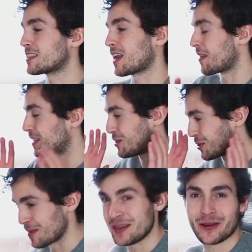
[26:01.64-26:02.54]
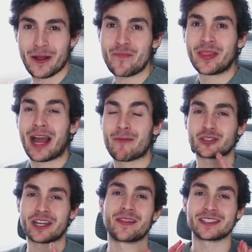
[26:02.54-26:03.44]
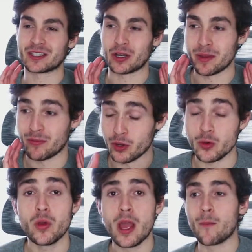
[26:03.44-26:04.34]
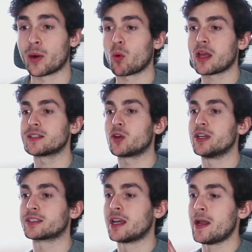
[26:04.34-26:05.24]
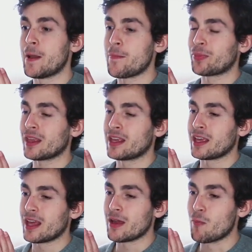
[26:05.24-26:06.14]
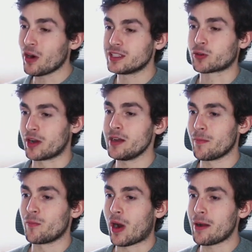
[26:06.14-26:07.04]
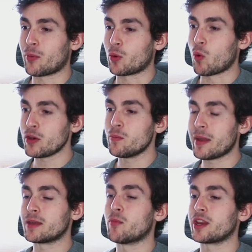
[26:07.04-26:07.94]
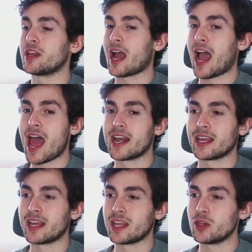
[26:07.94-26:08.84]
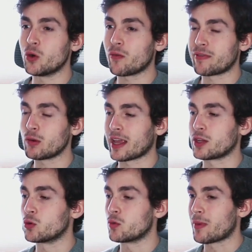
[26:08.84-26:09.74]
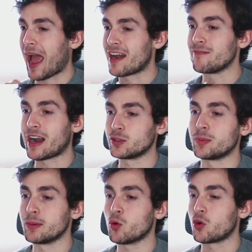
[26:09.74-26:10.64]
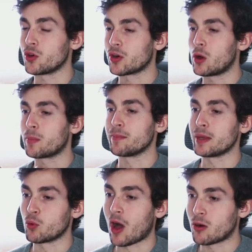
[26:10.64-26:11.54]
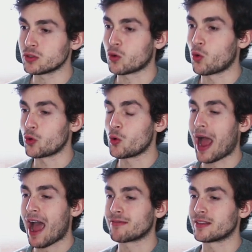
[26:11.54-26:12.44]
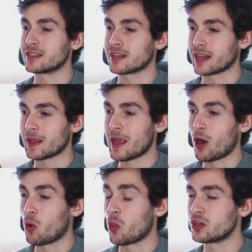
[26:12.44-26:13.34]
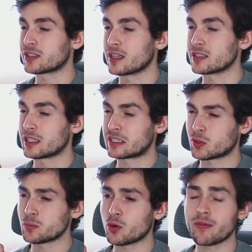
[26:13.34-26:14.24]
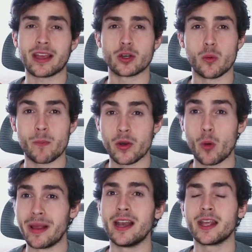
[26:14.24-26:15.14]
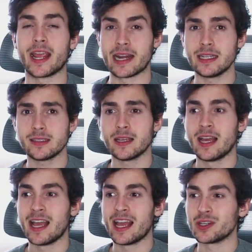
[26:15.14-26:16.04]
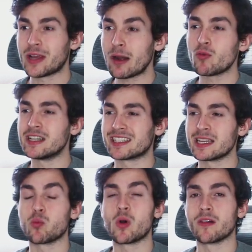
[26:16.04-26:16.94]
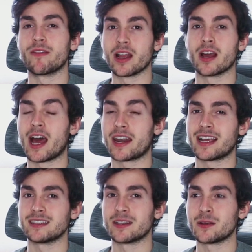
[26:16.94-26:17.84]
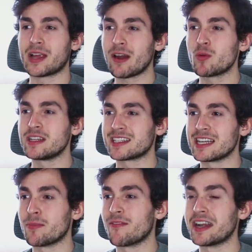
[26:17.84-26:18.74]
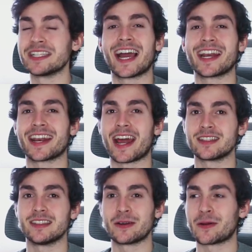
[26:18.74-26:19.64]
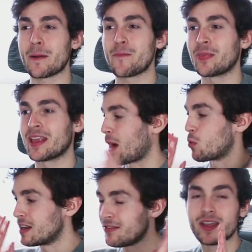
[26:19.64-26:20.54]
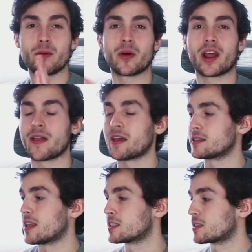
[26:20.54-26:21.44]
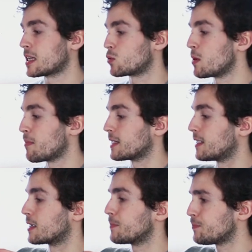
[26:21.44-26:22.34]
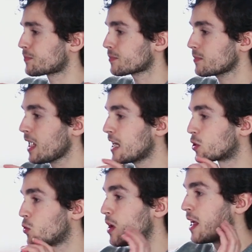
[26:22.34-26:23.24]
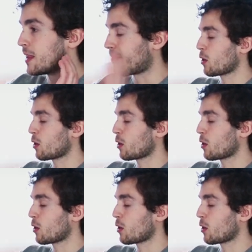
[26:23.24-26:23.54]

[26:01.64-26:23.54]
you guys and this is just me okay i'm not saying this is going to be for you but what i can tell you is money's great, right? But when you're making money and you don't feel like you're adding value to people or you're helping people out or you have this like, or there's uh, uh, some sort of like nobility in it, you can't really sleep well uh, at night. You can't really sleep very tight at night, okay? And I will leave it there, but uh, that, that's, that's really my take. And so the